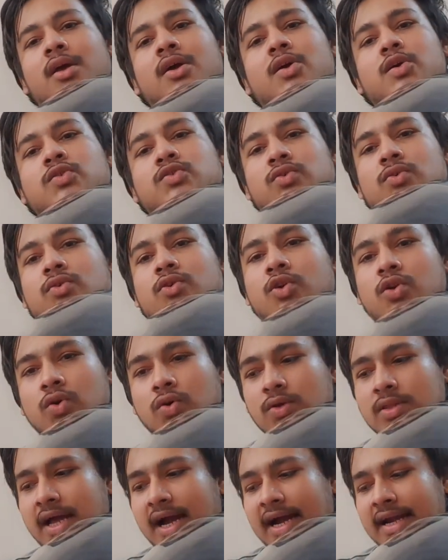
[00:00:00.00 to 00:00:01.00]
So do
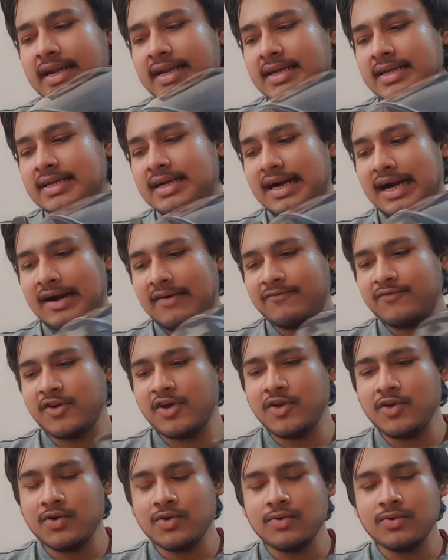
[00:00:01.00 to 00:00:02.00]
that. After
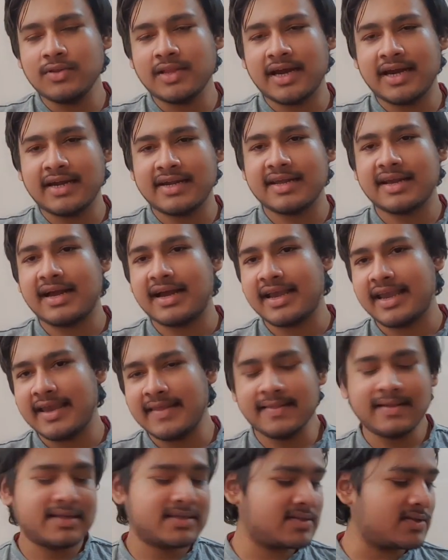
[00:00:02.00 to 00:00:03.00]
you do that, again,
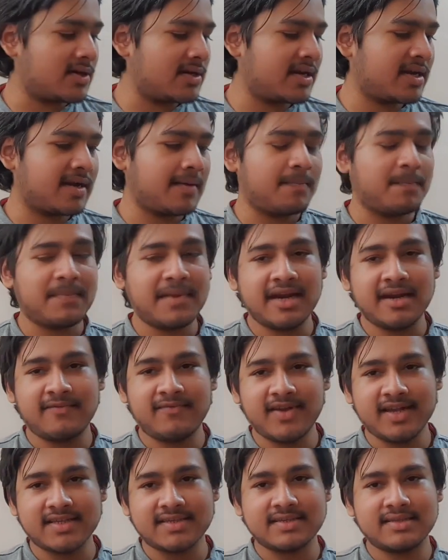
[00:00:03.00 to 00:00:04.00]
that's not a complete
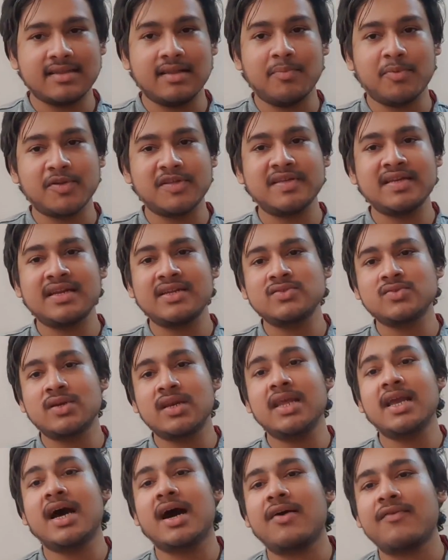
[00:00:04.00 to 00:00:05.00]
fix. The procedure is only
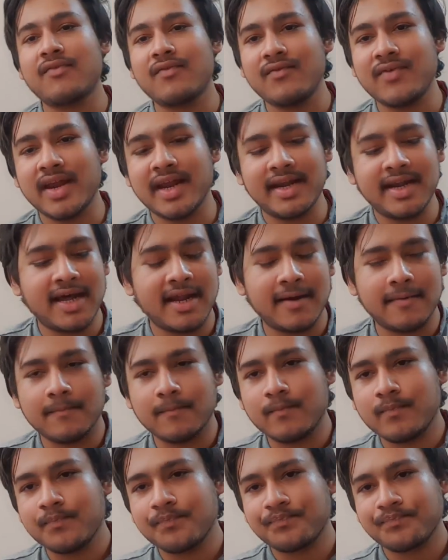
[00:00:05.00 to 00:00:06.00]
halfway done.
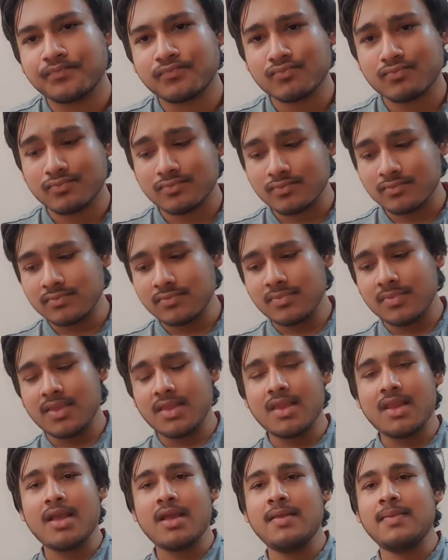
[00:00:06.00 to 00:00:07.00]

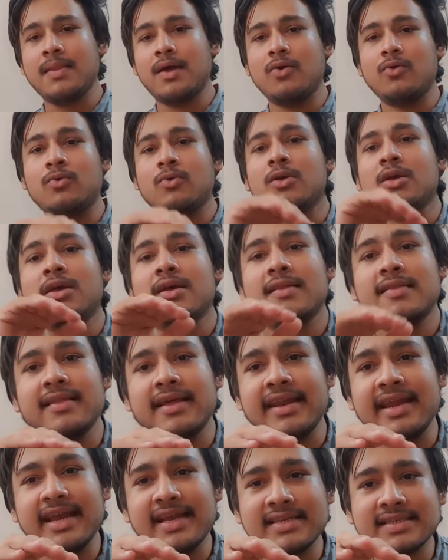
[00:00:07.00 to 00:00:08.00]
Now the
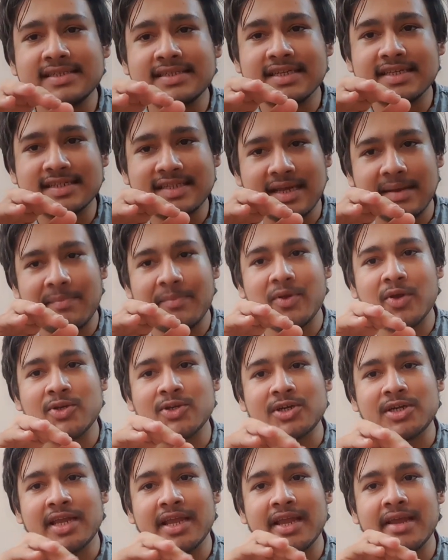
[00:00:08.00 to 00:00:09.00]
next step you
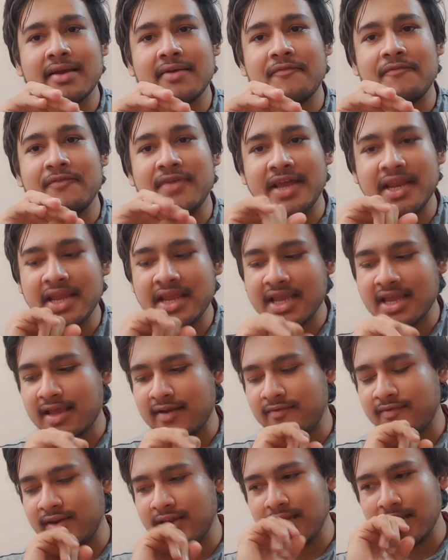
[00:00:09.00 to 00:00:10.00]
should take very
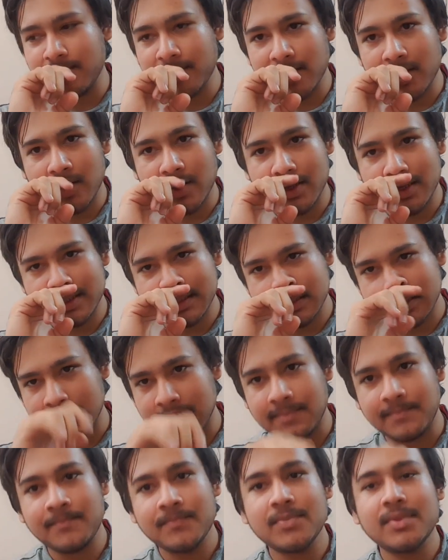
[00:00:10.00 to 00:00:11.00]
carefully, because
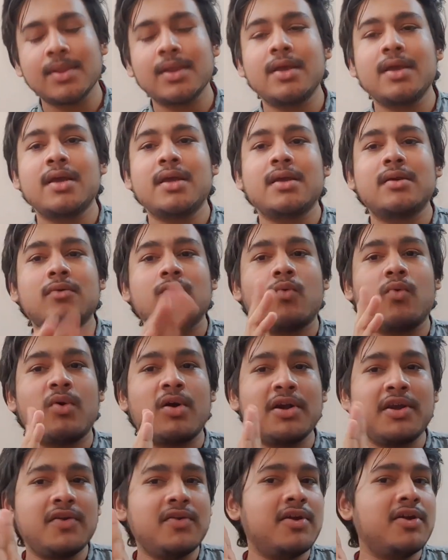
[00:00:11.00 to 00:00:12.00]

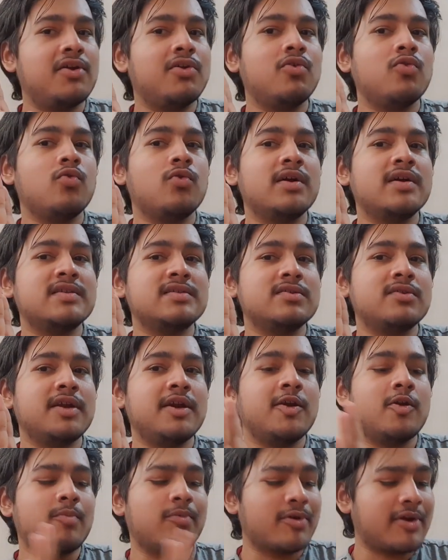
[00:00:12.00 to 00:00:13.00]
what you need to do is, you need
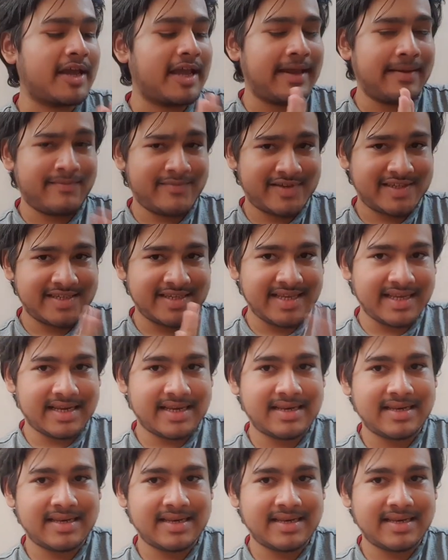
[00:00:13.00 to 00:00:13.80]
to put M-seal.